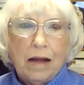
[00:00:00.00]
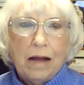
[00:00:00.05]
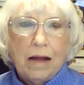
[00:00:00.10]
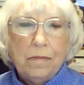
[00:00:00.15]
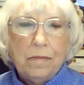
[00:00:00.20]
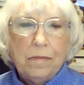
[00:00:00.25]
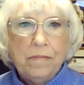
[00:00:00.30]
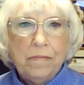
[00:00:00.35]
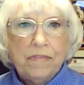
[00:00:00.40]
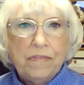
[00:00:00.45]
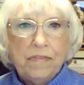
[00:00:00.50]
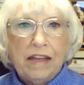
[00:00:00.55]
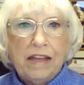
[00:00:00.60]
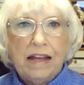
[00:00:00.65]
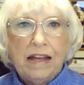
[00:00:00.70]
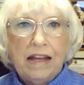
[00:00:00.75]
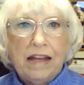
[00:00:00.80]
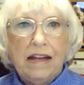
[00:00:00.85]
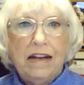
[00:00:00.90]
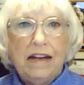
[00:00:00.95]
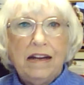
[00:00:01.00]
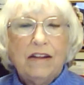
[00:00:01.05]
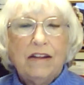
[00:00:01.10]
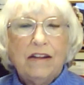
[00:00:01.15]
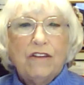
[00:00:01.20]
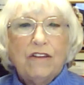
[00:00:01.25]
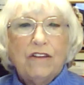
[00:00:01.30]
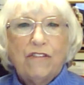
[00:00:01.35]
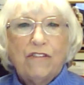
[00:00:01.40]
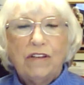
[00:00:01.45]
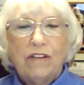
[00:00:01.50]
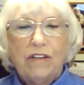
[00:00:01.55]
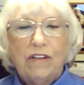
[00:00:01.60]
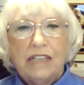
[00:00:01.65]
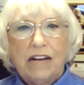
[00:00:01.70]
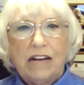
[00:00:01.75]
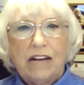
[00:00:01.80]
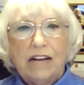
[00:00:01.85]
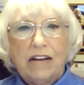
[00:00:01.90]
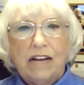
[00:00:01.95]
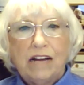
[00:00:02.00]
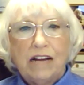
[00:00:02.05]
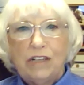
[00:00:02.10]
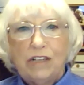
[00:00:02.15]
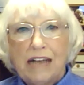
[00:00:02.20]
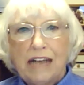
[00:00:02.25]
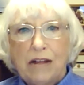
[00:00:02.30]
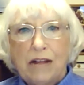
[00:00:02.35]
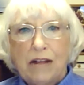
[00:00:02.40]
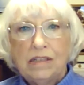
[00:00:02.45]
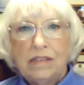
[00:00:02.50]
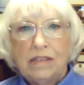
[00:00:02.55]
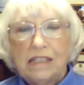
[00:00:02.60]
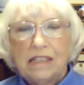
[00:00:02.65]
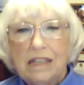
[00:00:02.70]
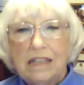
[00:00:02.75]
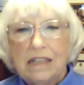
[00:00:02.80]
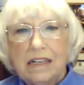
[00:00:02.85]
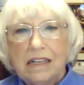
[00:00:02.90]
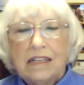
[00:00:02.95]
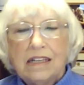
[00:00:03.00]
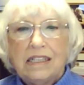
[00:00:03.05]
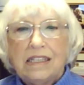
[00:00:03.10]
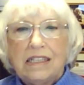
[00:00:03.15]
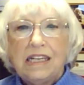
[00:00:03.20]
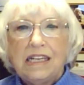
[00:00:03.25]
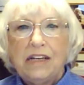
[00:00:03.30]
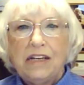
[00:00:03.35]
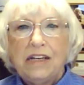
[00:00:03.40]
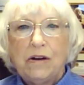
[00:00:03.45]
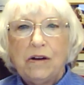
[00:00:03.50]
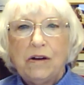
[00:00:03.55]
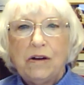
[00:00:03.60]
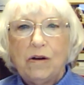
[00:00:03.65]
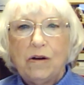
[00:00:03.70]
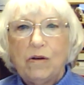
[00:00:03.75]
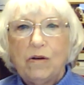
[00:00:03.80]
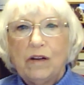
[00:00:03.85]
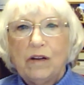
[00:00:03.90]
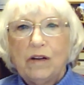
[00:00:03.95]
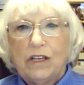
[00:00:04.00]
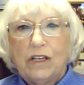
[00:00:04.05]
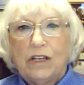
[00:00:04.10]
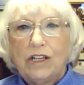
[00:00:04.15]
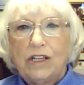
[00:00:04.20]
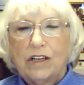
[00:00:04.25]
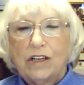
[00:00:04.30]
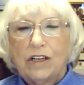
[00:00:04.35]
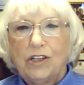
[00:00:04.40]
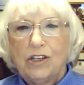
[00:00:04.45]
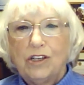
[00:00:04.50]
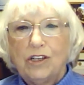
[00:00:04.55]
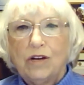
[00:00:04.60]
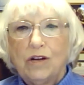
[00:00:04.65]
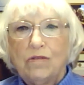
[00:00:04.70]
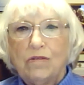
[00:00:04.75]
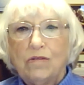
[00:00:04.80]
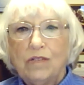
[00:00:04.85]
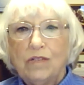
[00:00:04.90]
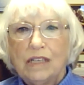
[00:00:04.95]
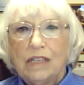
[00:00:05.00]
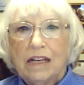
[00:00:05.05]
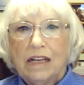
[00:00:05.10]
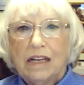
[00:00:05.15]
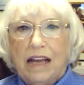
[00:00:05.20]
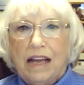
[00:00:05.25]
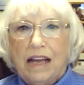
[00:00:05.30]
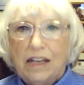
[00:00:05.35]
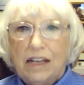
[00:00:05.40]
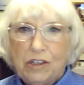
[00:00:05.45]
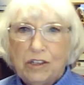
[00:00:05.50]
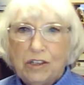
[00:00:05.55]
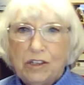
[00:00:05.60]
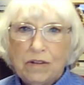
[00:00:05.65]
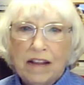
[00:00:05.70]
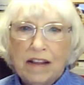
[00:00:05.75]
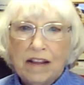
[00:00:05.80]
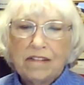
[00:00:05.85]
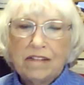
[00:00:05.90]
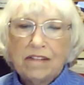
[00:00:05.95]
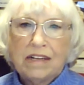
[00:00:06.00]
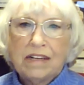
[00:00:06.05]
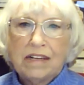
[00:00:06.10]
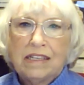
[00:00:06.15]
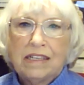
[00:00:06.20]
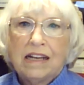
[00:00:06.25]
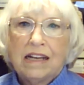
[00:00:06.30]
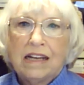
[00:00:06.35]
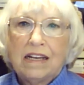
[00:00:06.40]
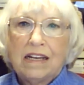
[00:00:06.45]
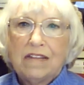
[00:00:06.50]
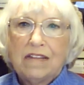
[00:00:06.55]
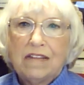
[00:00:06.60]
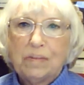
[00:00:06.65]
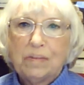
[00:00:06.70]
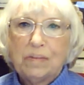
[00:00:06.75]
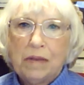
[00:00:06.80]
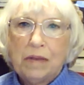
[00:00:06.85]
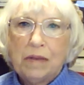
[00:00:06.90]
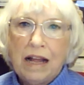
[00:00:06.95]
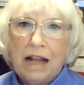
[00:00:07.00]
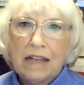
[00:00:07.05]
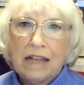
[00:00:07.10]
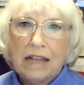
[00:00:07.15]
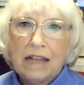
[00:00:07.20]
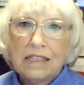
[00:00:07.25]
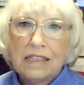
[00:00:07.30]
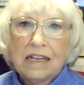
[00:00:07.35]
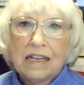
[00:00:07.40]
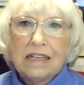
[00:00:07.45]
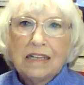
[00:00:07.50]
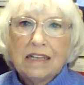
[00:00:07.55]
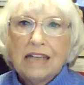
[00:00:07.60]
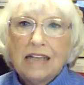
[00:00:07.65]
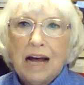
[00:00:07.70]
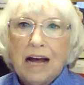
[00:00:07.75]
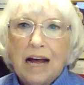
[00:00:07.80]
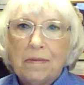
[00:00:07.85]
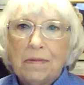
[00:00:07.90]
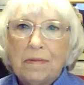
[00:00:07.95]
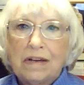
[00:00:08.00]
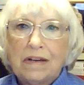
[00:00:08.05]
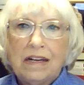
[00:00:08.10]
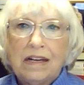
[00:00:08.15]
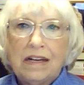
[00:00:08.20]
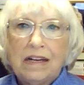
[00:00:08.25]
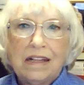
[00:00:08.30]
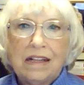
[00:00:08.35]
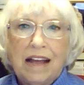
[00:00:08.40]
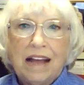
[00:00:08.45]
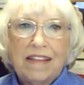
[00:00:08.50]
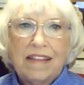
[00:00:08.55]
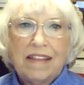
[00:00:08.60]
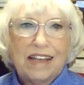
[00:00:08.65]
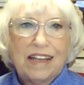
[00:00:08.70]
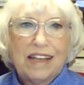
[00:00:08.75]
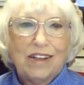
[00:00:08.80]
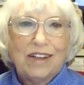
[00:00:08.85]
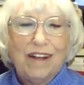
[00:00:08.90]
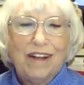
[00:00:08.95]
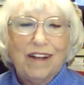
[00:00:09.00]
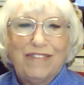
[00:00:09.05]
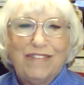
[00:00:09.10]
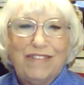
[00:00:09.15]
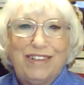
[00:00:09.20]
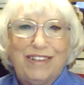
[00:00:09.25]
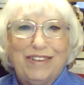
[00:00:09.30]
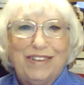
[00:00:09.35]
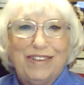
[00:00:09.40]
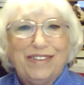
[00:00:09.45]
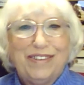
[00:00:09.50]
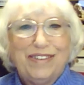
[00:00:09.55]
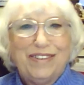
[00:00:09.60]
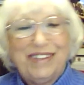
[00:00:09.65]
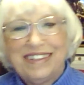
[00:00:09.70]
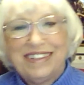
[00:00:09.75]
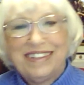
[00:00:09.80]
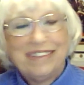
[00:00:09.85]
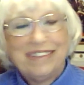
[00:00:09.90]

Then First Energy ousted CEO Chuck Jones and 2 other executives, plus top legal ethics officers.